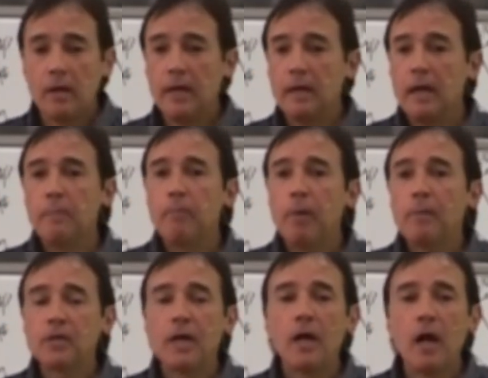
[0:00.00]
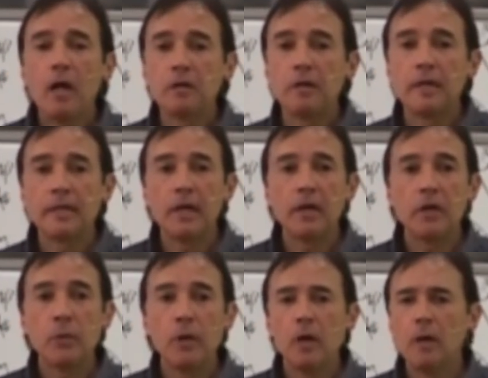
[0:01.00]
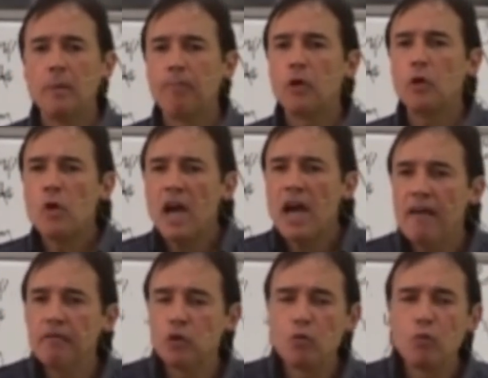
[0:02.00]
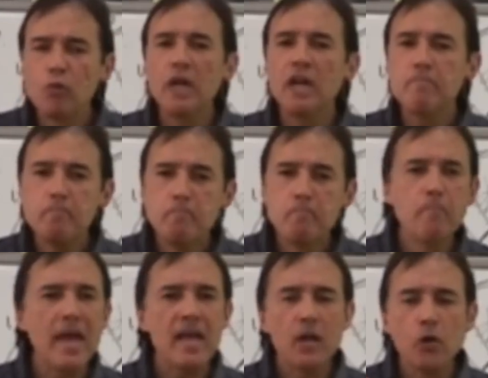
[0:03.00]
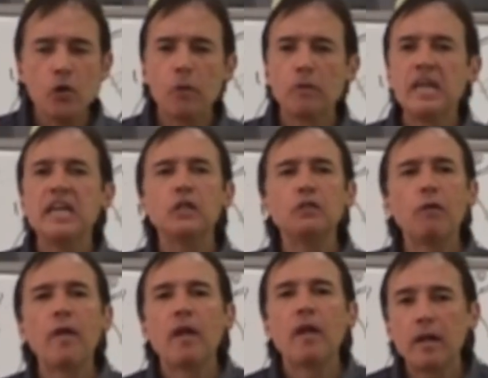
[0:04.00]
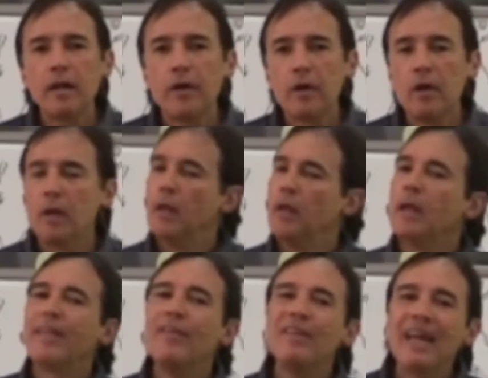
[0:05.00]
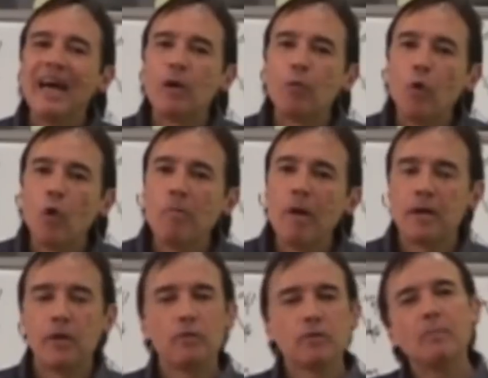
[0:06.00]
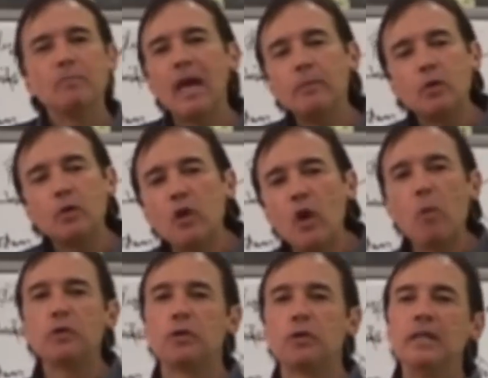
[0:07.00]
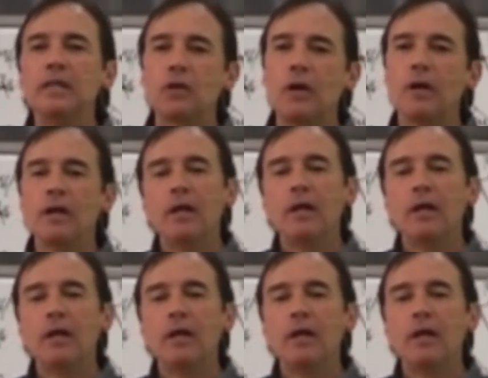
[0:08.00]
in pop psychology, they tell you you have to really make your needs very clear. You're not a robot. You sometimes don't know what your needs are.